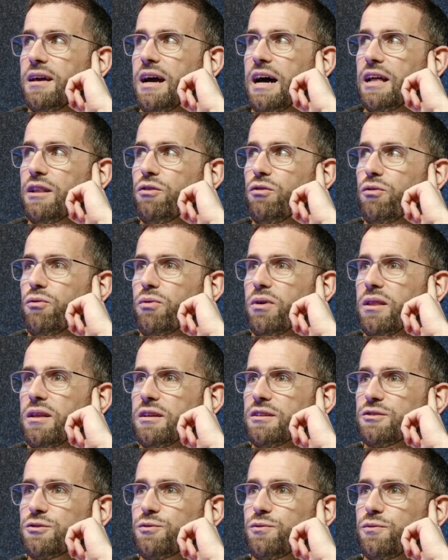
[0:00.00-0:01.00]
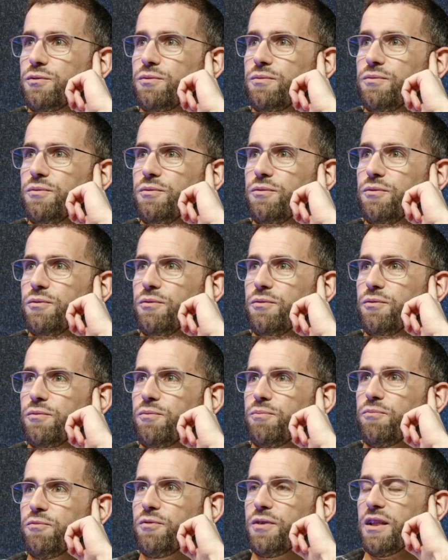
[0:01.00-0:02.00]
I don't know whether it's
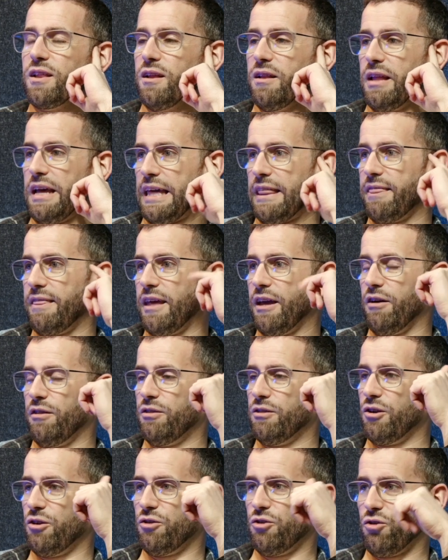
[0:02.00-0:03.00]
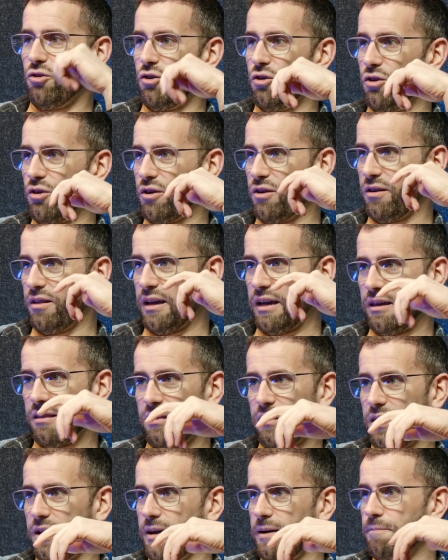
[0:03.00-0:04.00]
feeling like the underdog or like
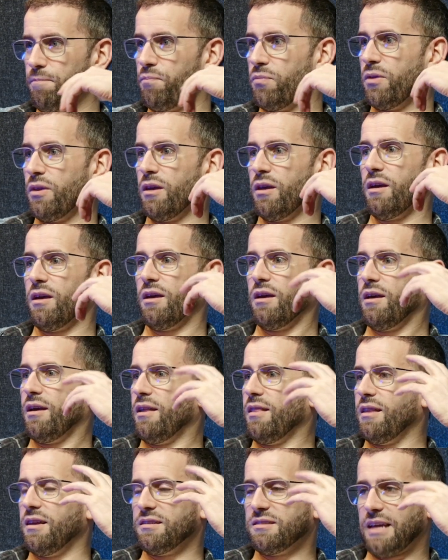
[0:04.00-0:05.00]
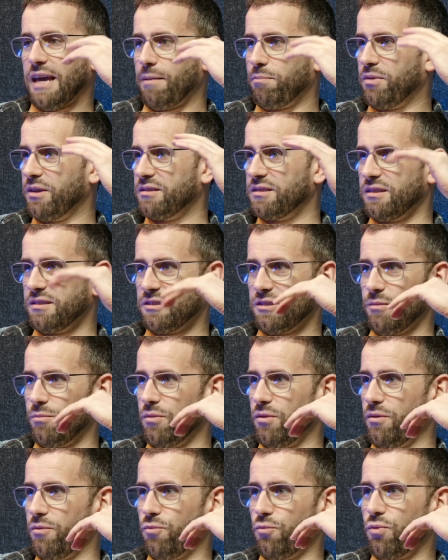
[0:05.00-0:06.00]
the
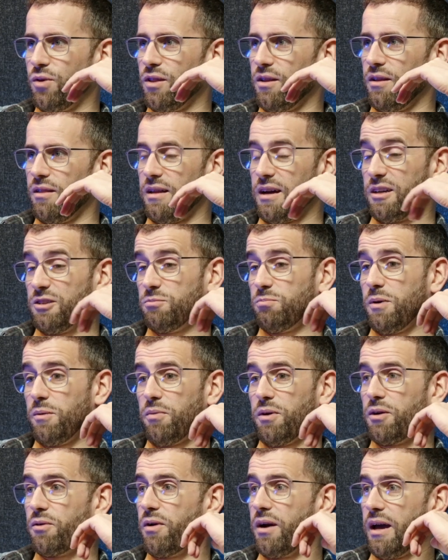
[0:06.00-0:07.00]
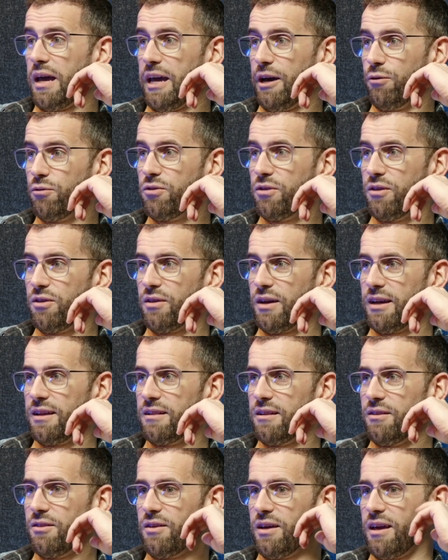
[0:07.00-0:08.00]
skepticism, whether that's maybe quite a healthy thing
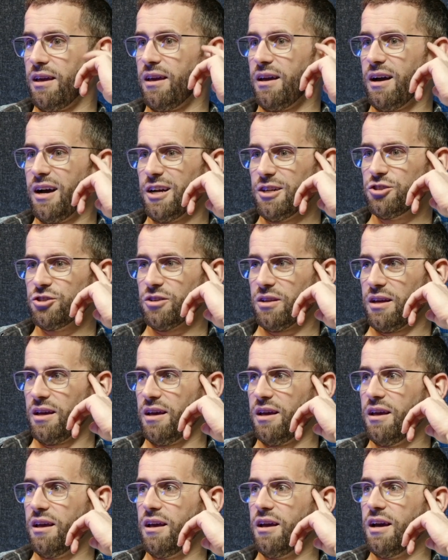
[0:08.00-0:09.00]
to think, actually,